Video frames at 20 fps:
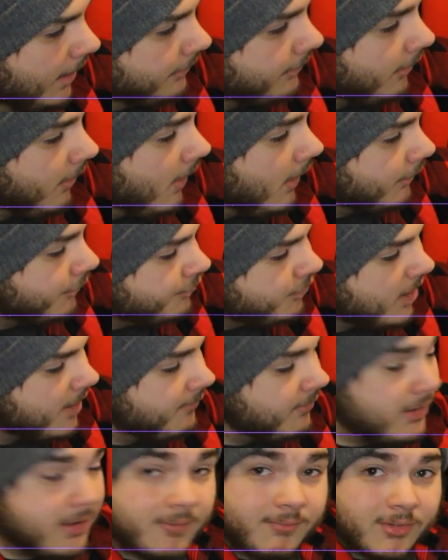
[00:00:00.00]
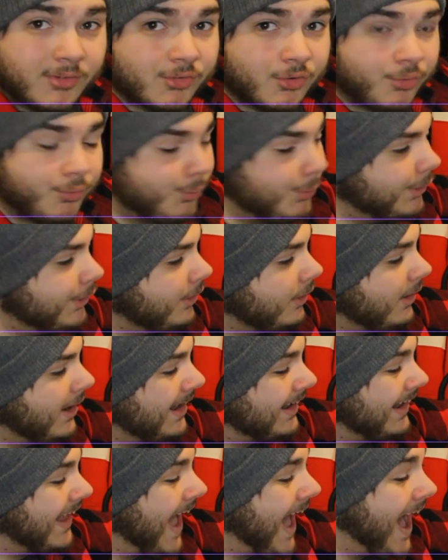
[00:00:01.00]
the longevity of his career
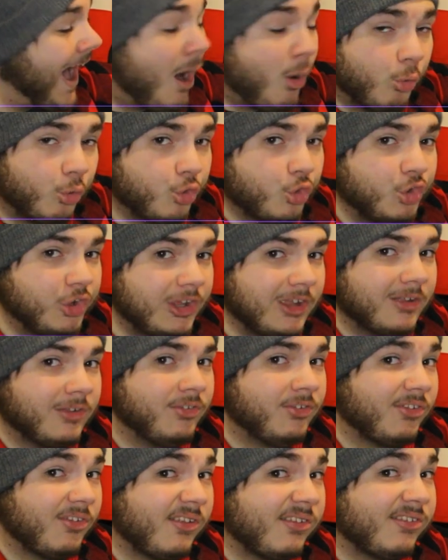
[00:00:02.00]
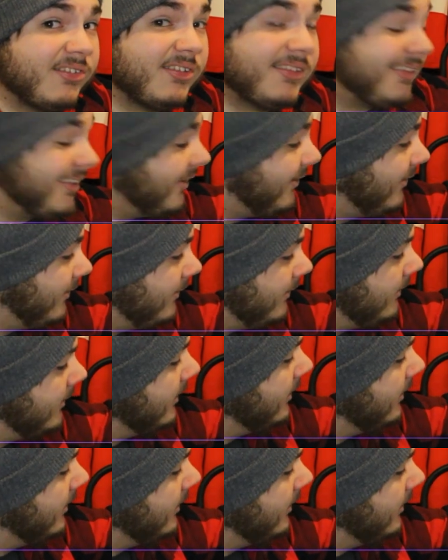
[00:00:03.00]
and how good he is still.